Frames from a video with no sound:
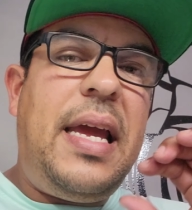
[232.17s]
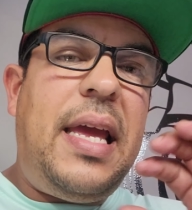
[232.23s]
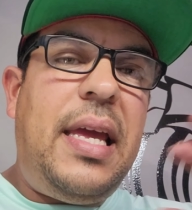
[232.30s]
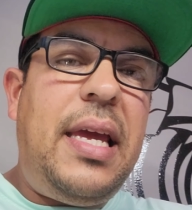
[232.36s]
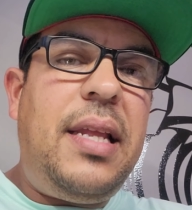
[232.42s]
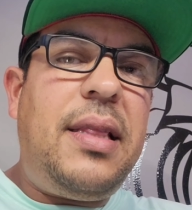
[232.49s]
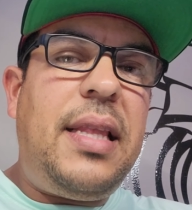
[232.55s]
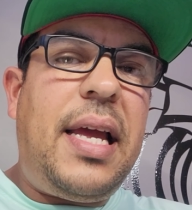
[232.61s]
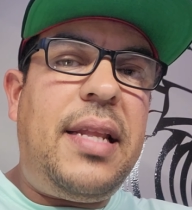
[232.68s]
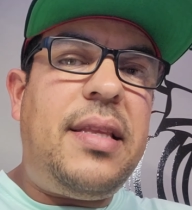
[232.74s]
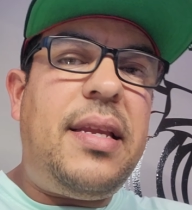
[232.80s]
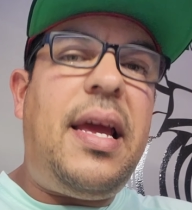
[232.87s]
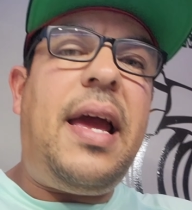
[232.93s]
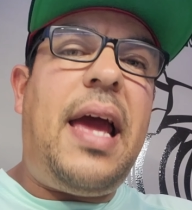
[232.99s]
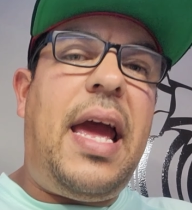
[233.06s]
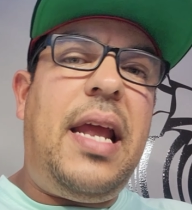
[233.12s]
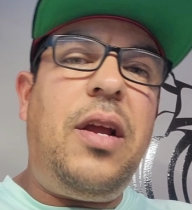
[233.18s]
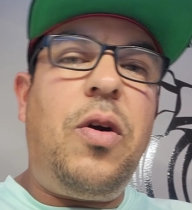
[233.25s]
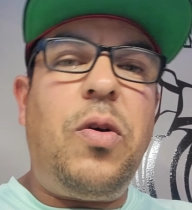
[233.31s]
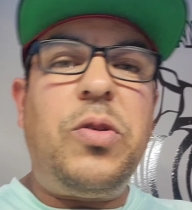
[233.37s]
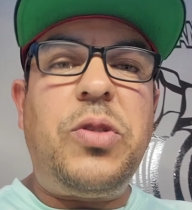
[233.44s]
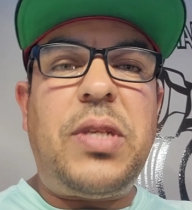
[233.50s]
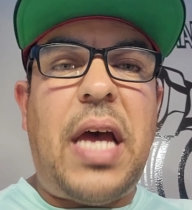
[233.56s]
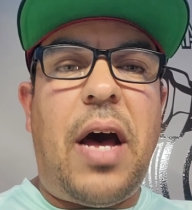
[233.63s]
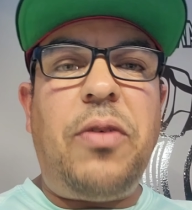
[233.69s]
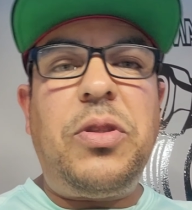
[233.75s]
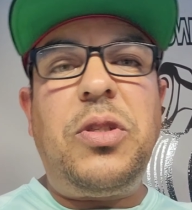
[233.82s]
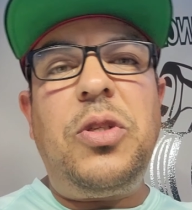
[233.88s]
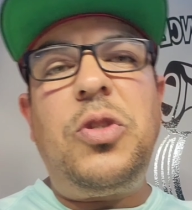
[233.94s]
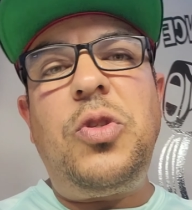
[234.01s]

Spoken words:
inlet and goes out